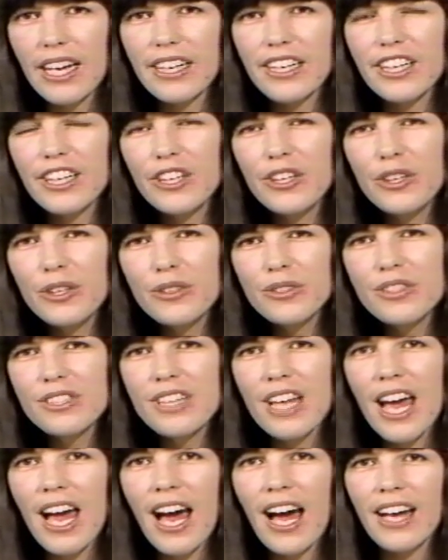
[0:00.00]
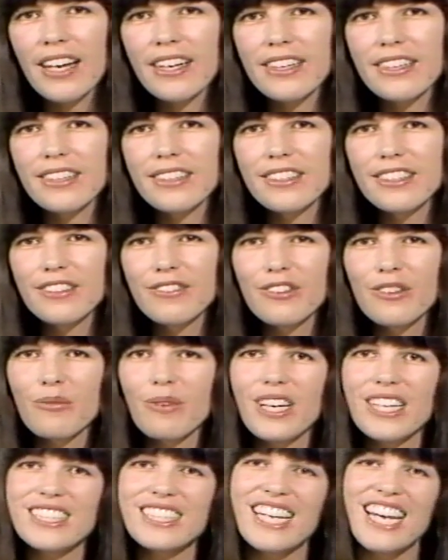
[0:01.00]
and he'd use that in different
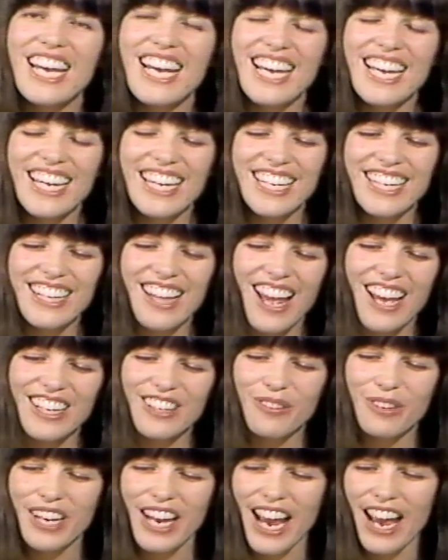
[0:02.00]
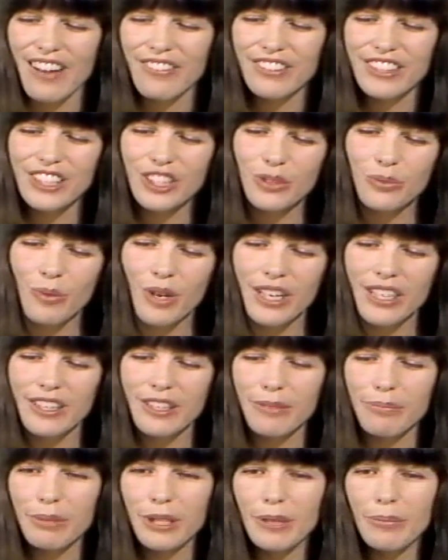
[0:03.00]
ways. He like would have each one
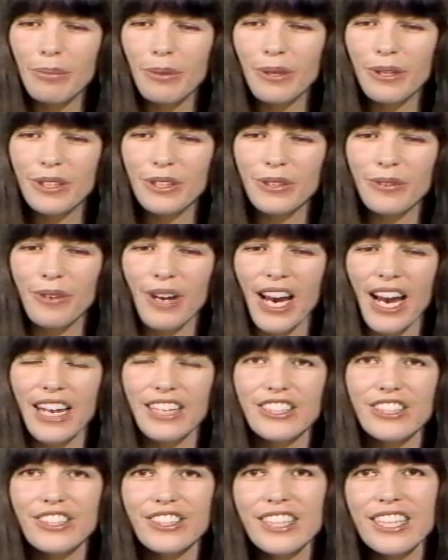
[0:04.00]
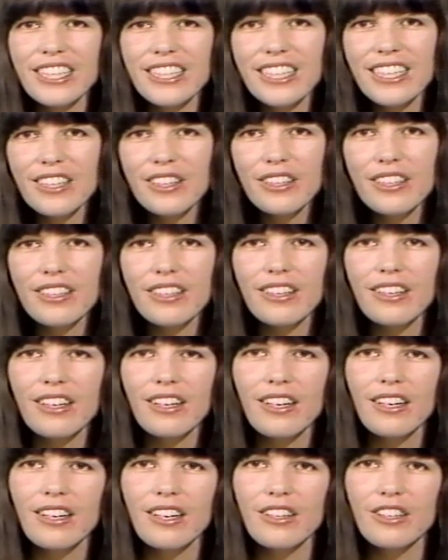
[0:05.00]
of the people at the ranch thinking
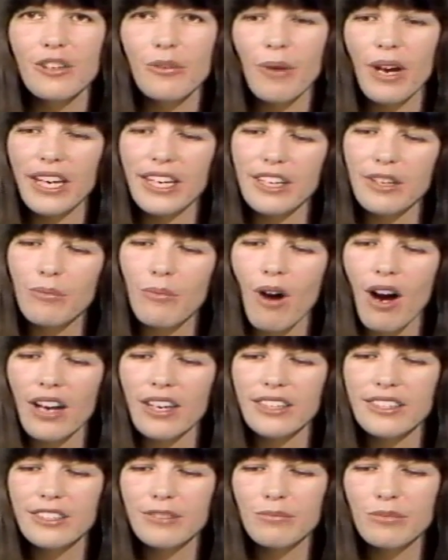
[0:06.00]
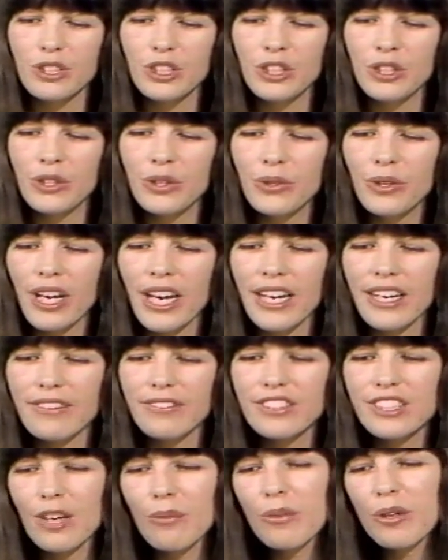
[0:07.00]
the way he wanted them to, and
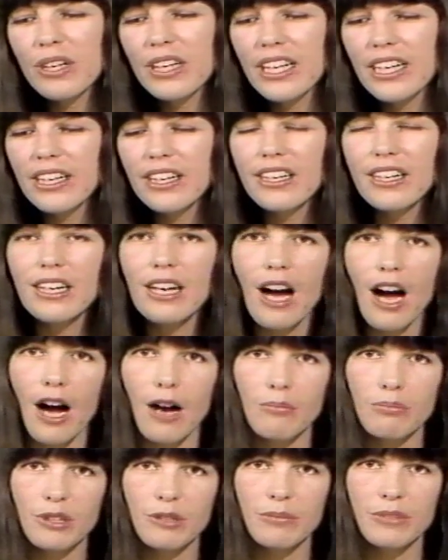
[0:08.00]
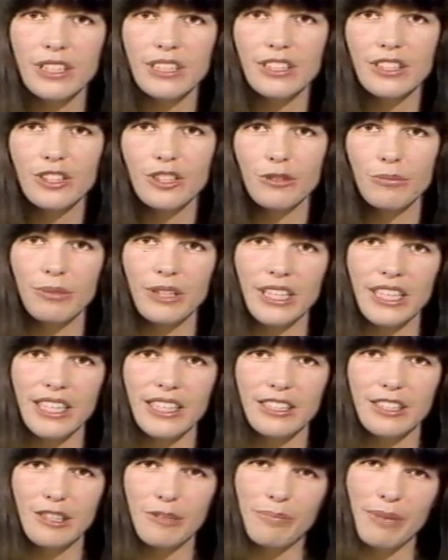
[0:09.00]
if someone needed a compliment to
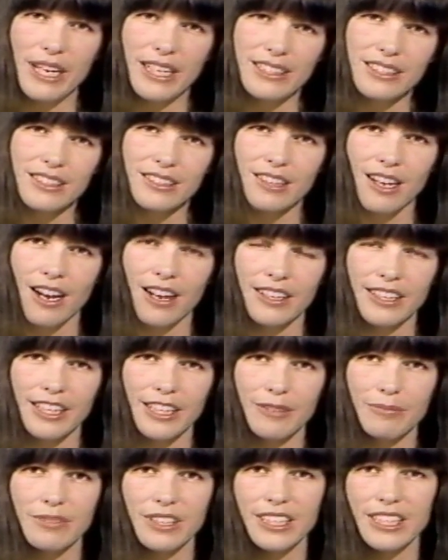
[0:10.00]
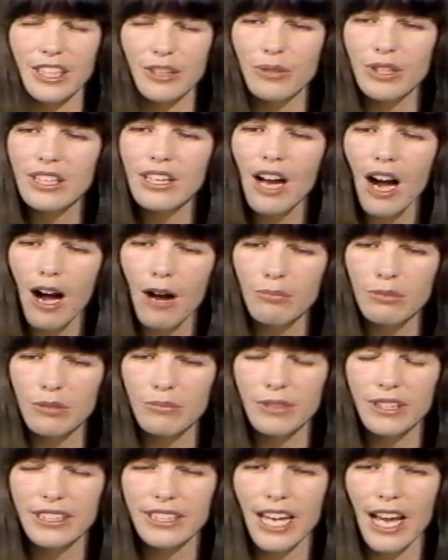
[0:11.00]
be dependent on him, then he would
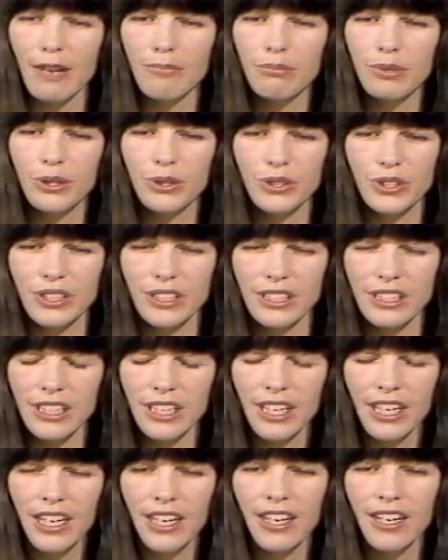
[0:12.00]
compliment that person.